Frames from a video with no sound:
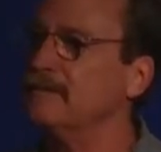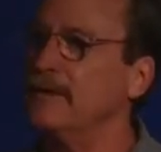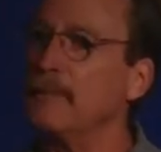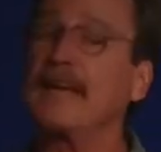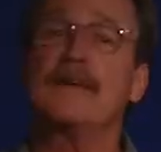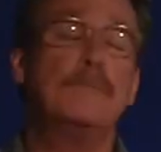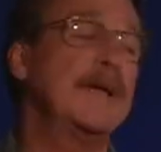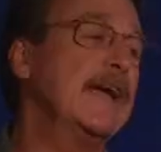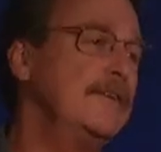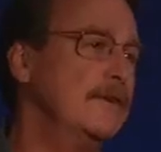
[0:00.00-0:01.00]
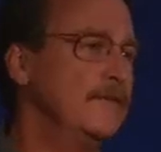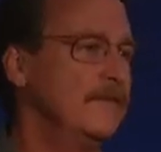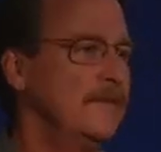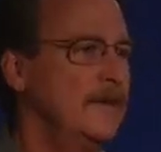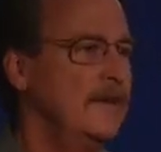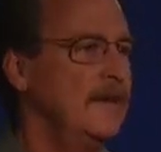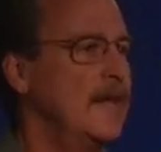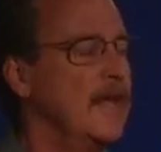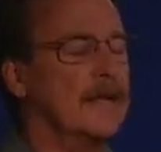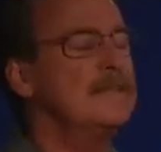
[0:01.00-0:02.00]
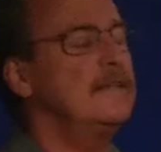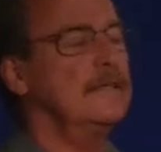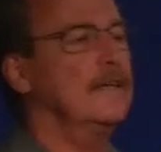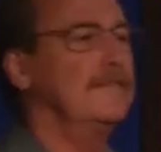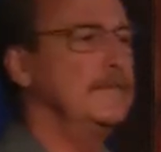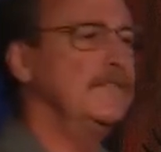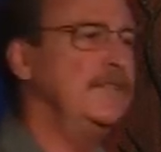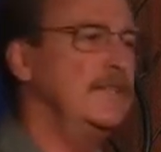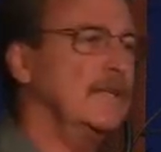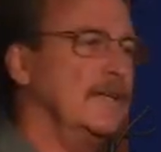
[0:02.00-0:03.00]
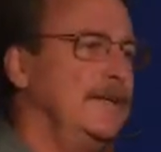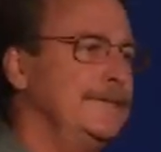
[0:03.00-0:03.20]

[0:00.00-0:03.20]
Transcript: They're my companions, and I still love them as dearly.